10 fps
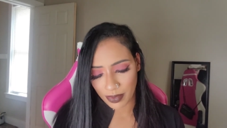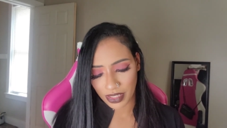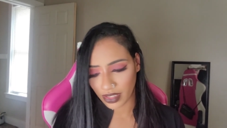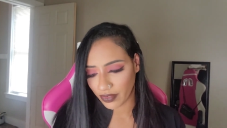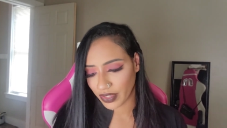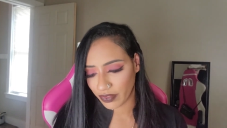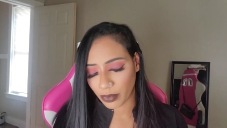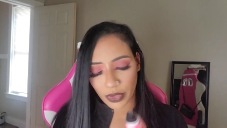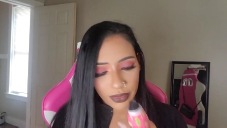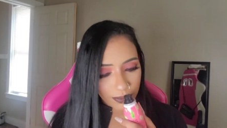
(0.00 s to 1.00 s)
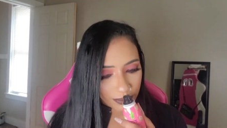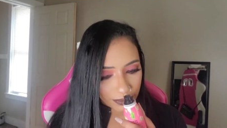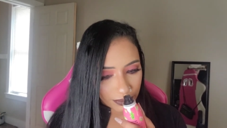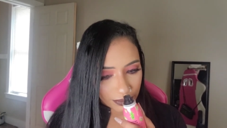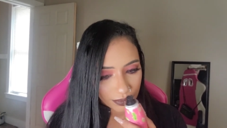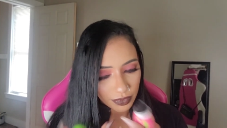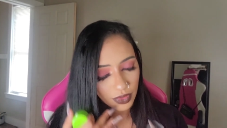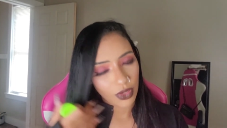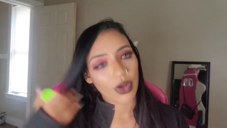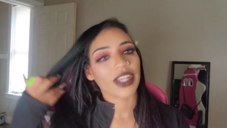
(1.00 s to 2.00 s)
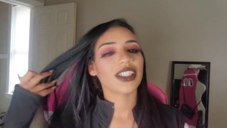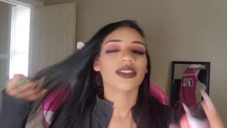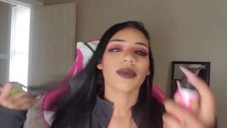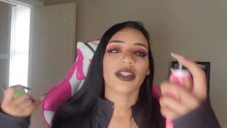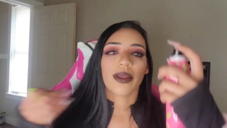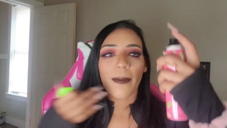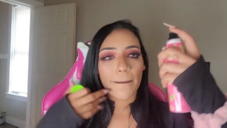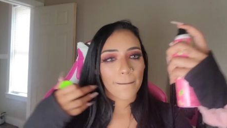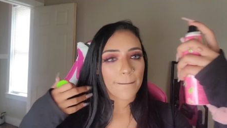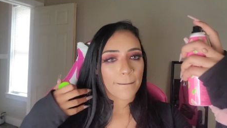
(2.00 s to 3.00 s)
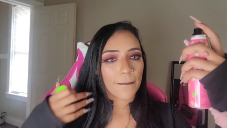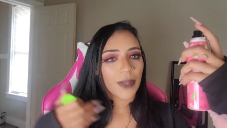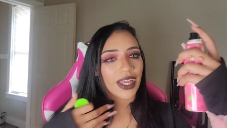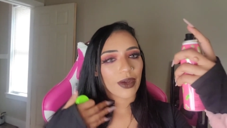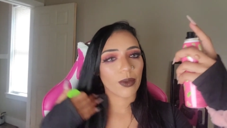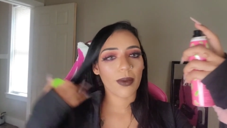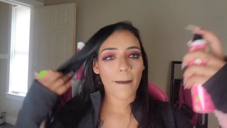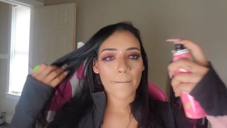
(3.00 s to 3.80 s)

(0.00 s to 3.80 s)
I'm gonna love it even more. Oh, I can smell it. Ow.